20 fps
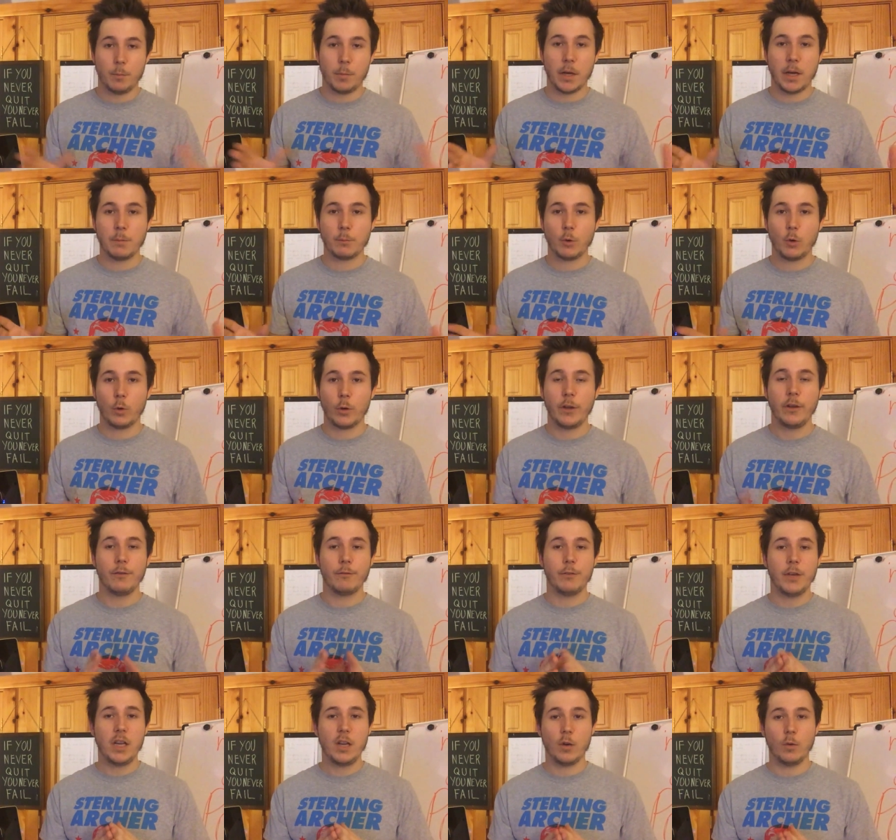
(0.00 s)
But I'm recording
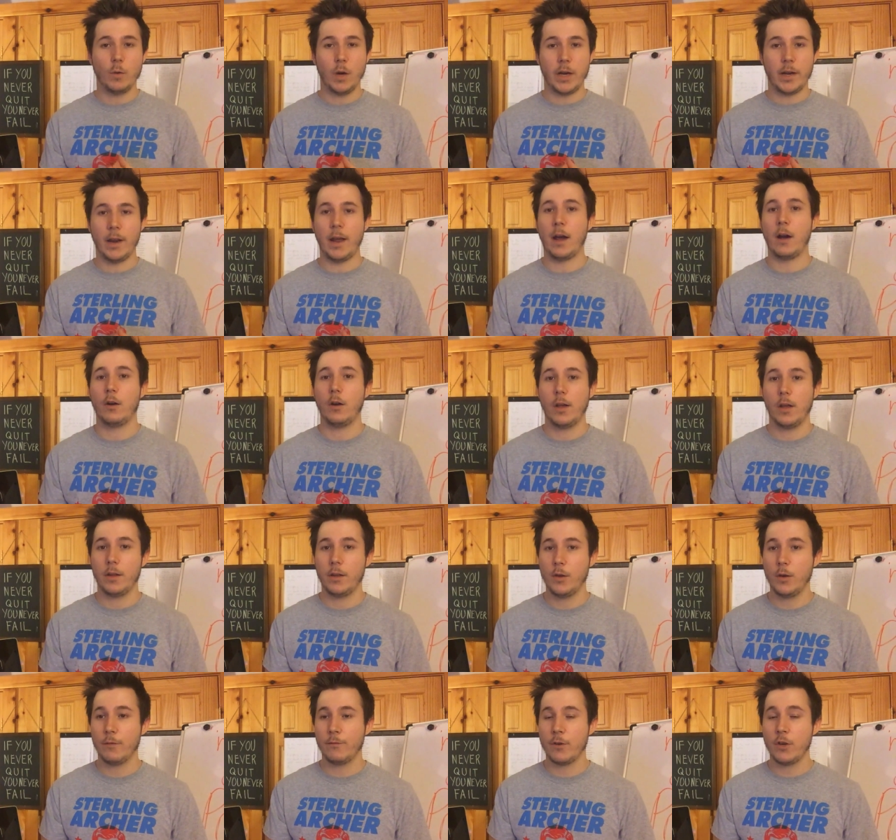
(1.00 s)
a video right now.
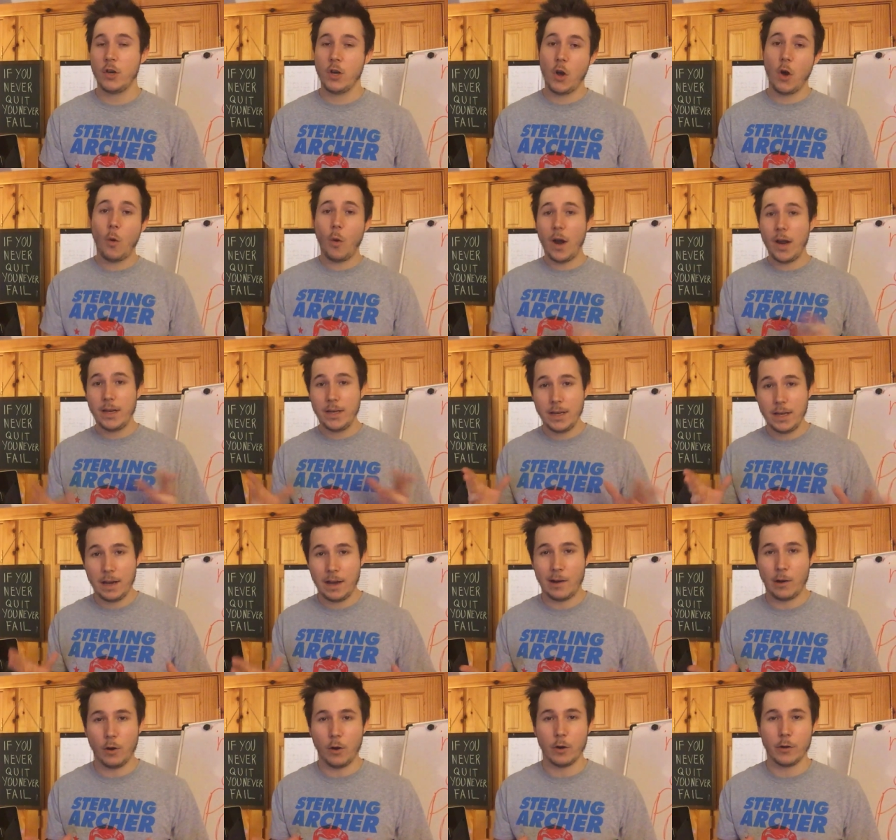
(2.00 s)
You have no
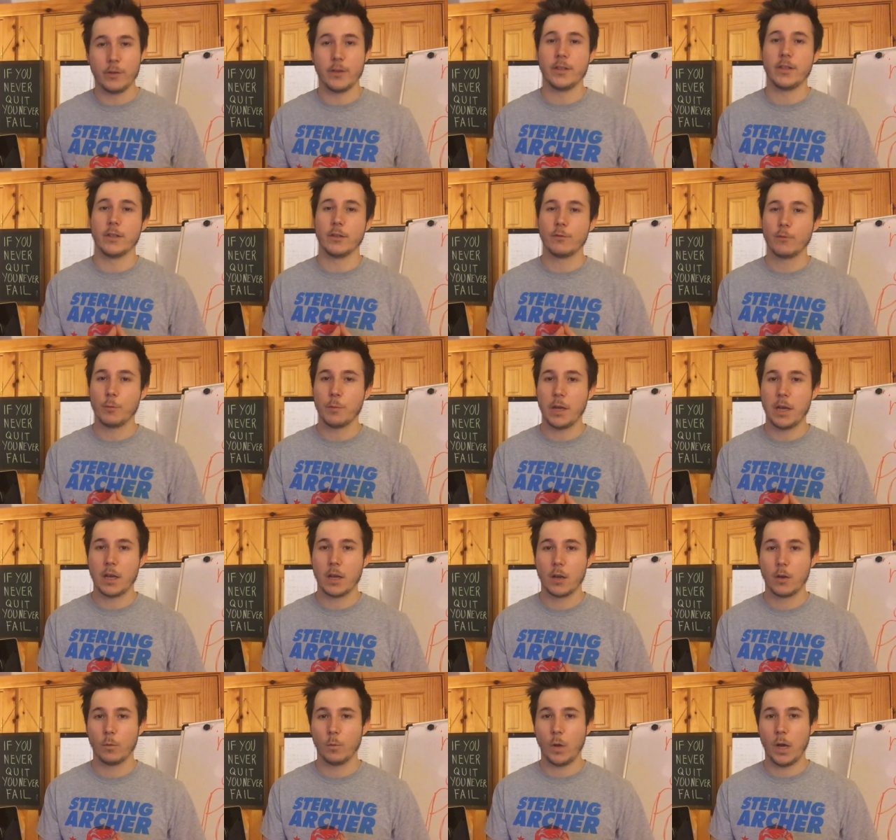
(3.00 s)
idea how hard this is for
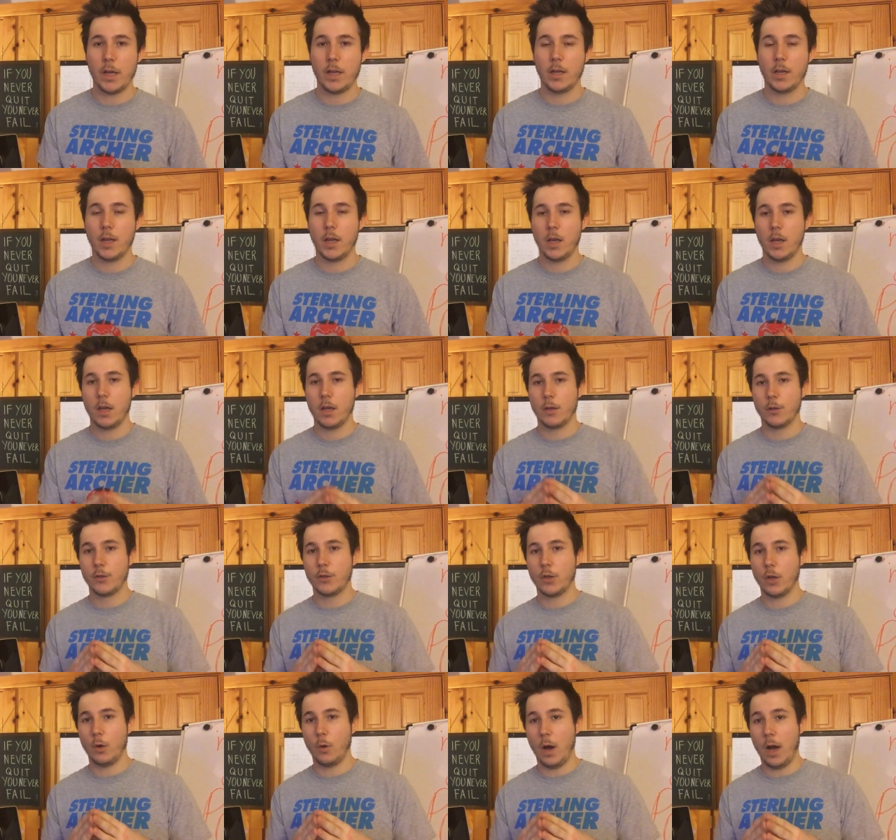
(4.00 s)
me, right?
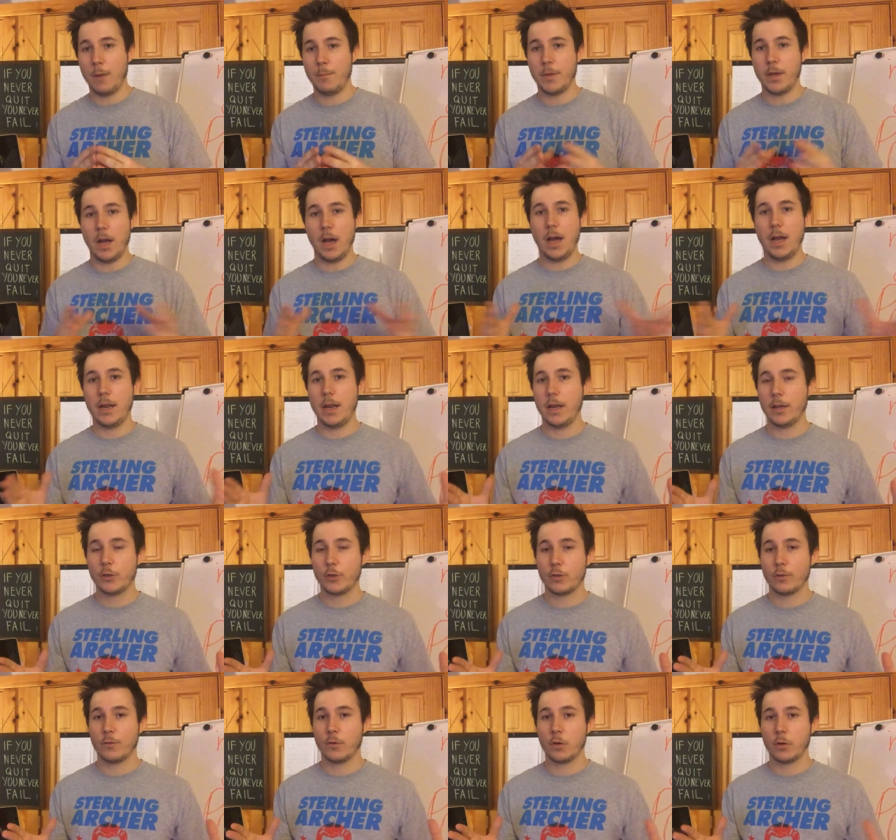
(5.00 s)
So I'm not
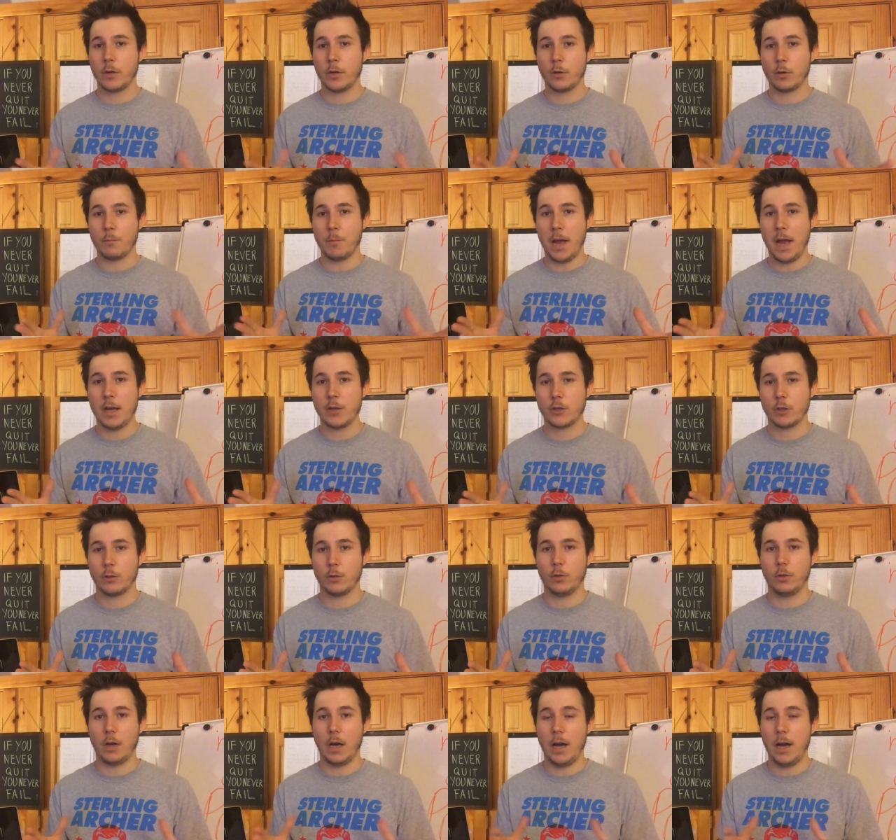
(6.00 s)
extroverted or
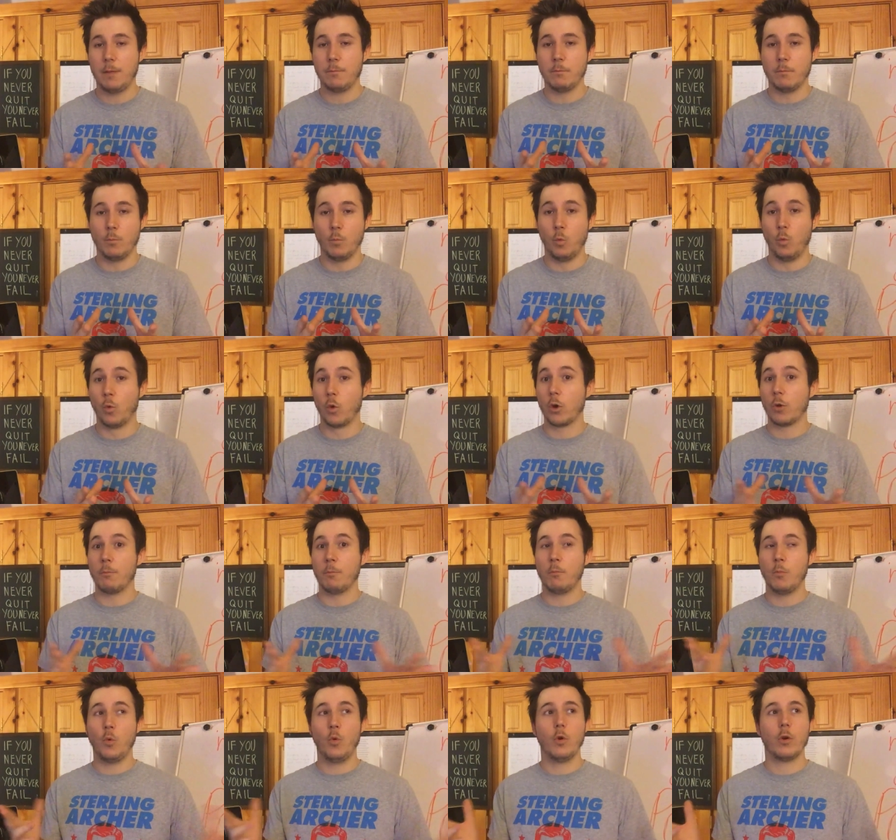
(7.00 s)
magical. I'm more,
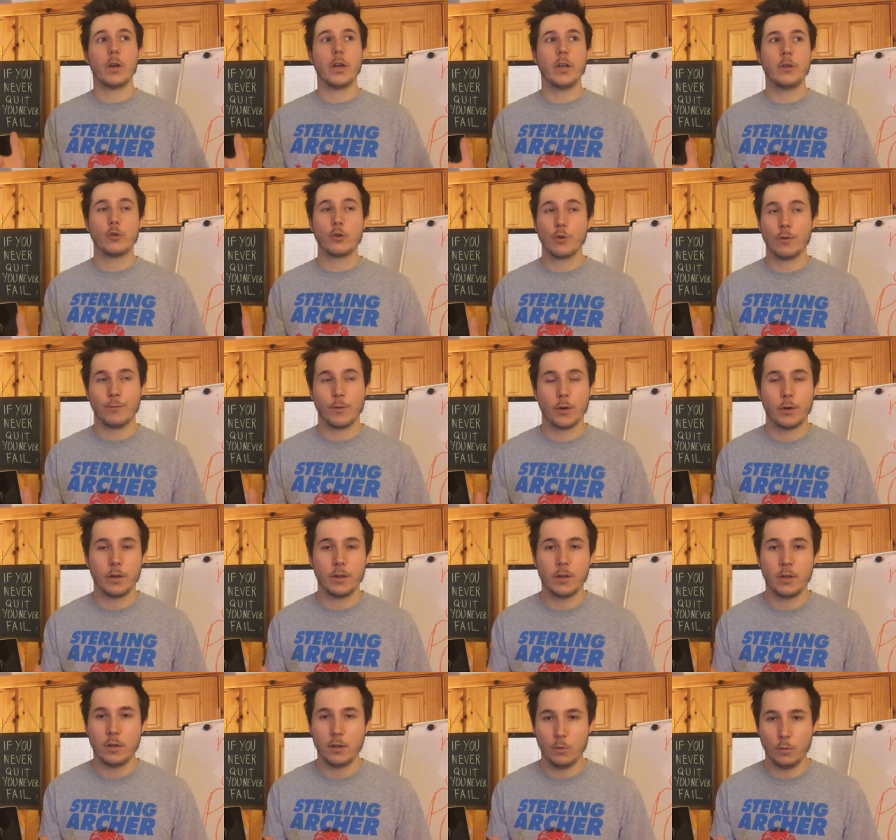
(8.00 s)
more
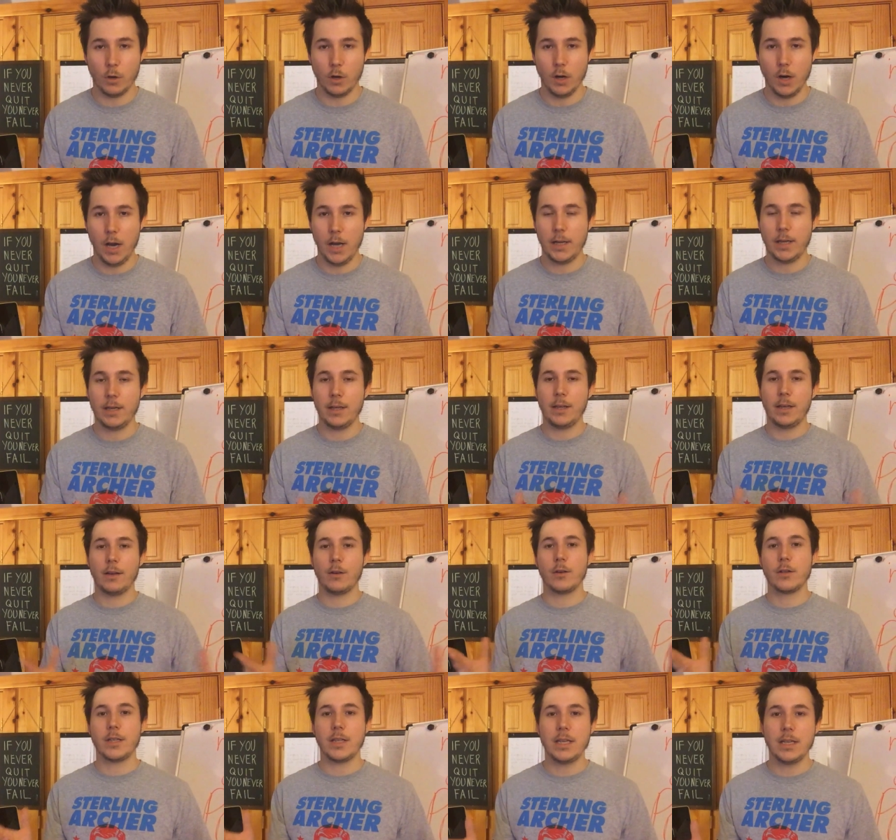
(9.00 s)
introverted than you are. I can
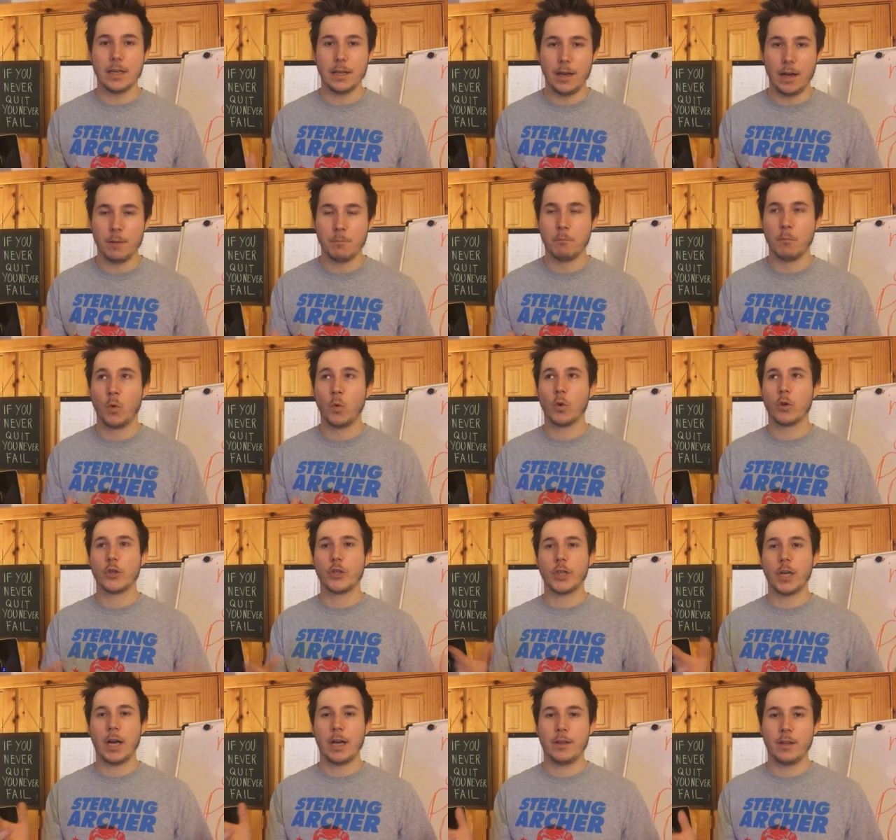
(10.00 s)
guarantee it. I'm more
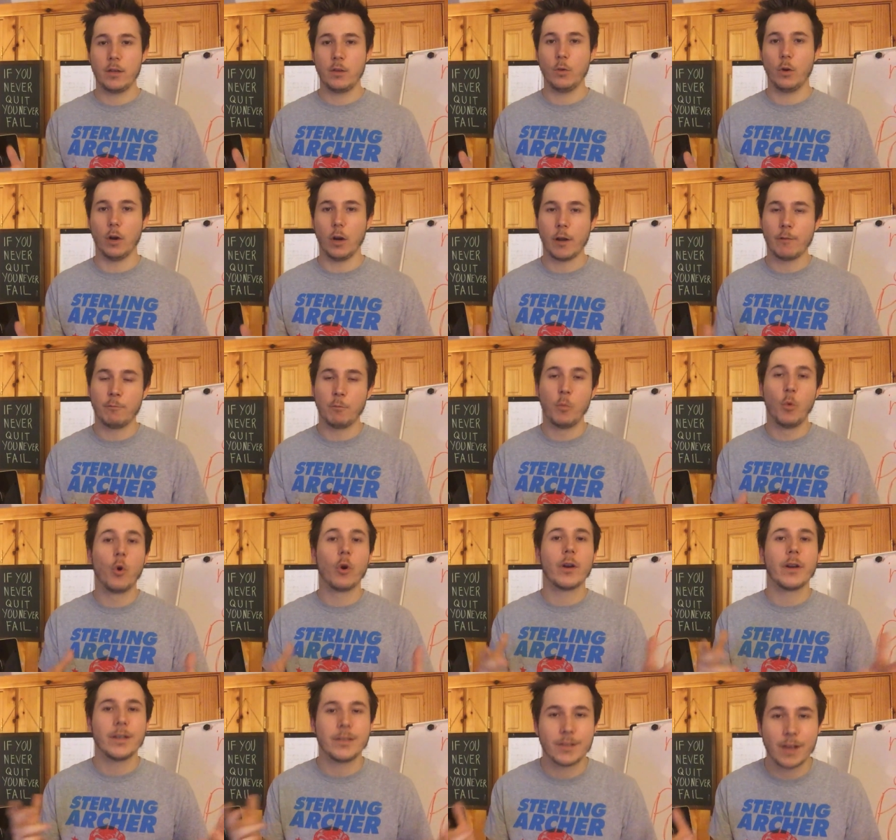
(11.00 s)
shy than you are. I have
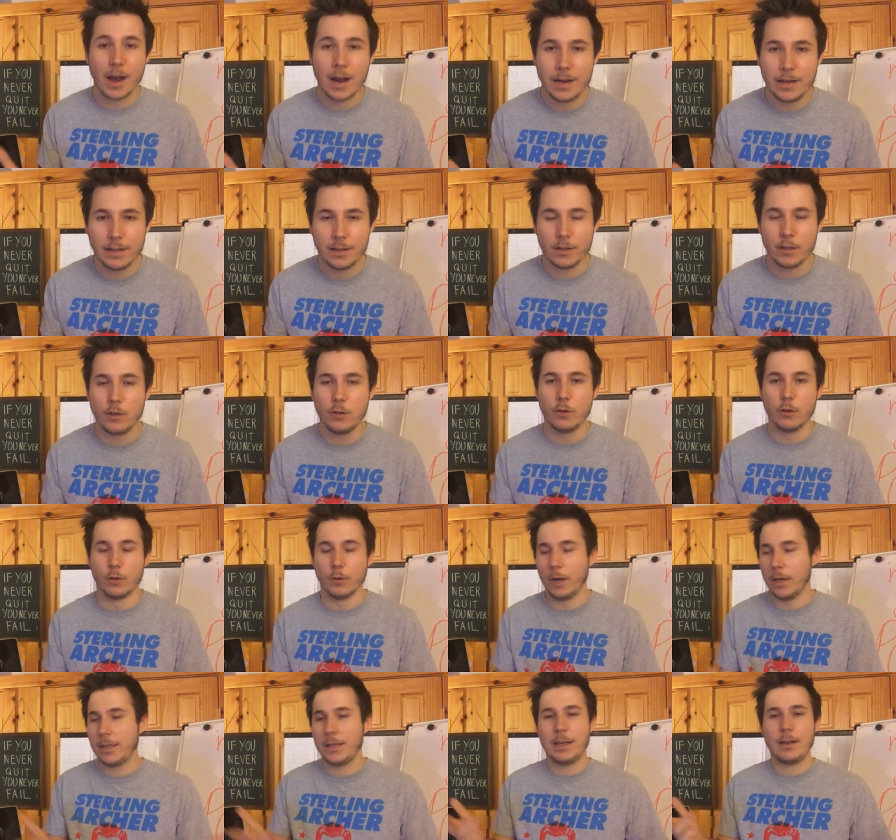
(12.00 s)
more anxiety than you
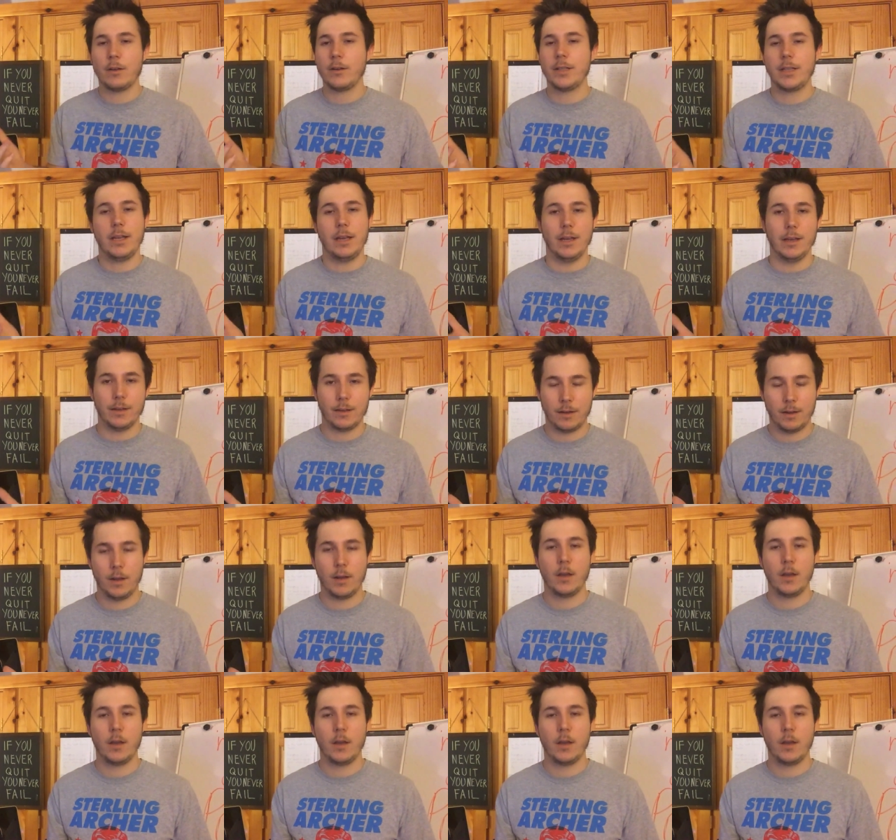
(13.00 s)
do. I guarantee it.